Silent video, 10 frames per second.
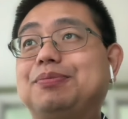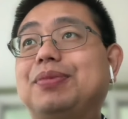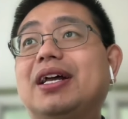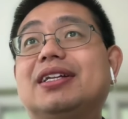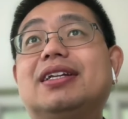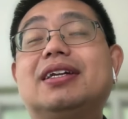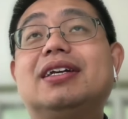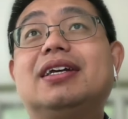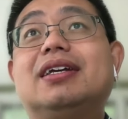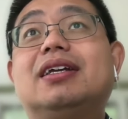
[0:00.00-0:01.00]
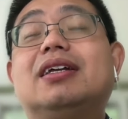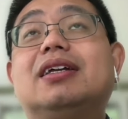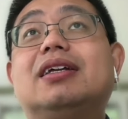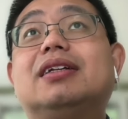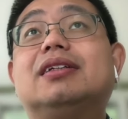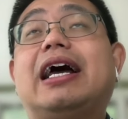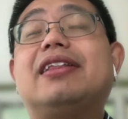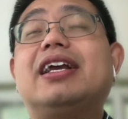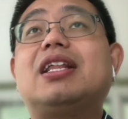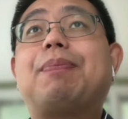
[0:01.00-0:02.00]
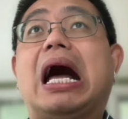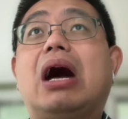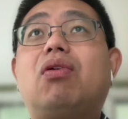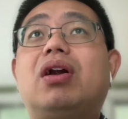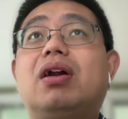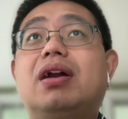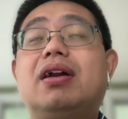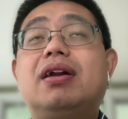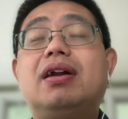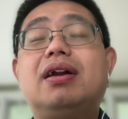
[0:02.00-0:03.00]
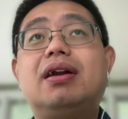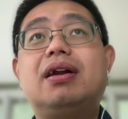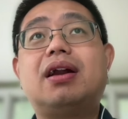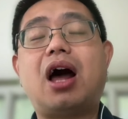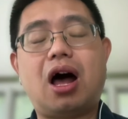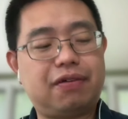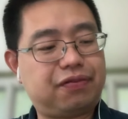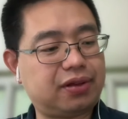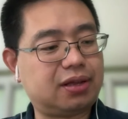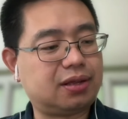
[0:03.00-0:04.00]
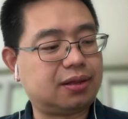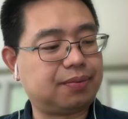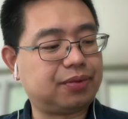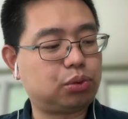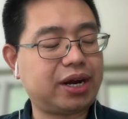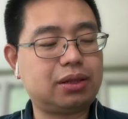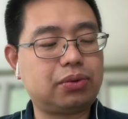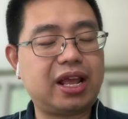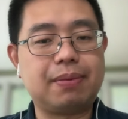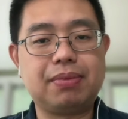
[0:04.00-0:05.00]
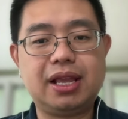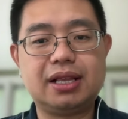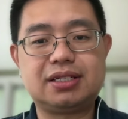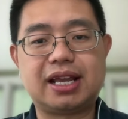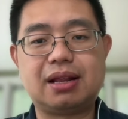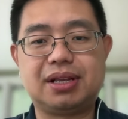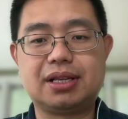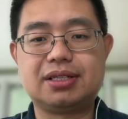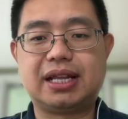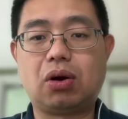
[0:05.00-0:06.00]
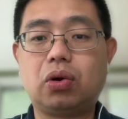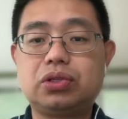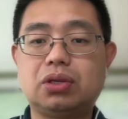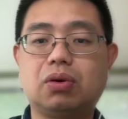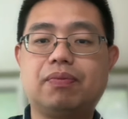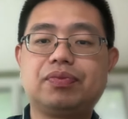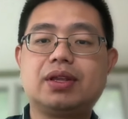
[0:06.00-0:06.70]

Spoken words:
But I think the power of 23andMe is data, because they also